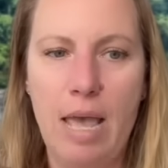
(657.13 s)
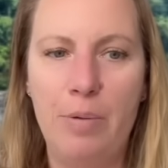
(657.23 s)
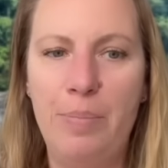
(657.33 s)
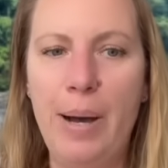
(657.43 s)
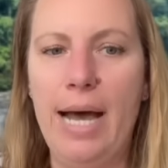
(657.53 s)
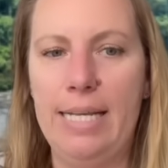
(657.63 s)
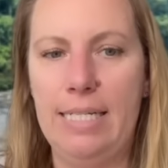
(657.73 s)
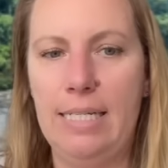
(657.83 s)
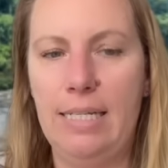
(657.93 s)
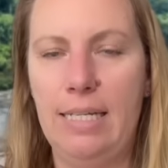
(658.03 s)

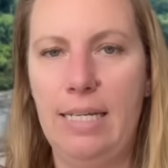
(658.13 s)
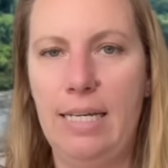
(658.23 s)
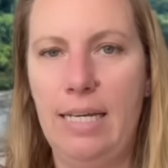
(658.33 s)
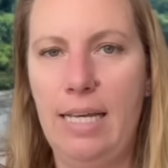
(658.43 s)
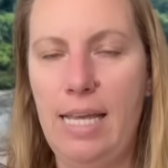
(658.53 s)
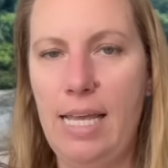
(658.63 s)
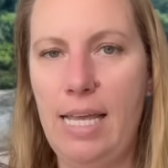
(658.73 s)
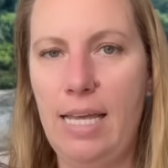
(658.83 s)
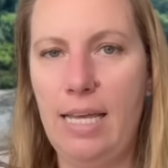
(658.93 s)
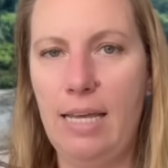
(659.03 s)
But
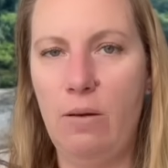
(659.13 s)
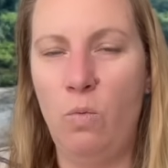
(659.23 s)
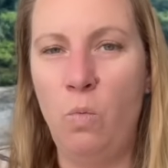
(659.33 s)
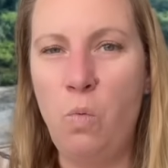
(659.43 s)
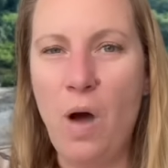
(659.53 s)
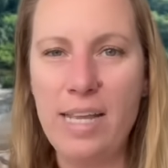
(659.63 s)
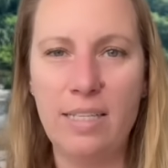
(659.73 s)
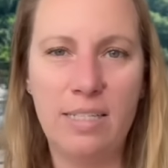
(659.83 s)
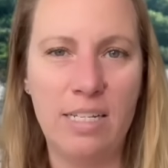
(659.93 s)
what's